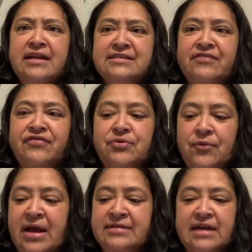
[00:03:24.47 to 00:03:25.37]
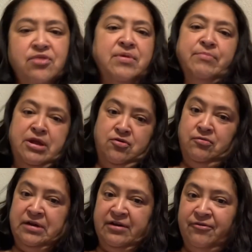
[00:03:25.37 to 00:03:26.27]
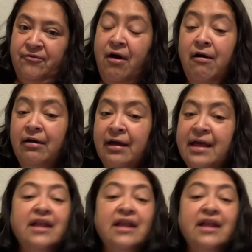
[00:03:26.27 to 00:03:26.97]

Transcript: it different ways. I go, maybe I'm holding it wrong.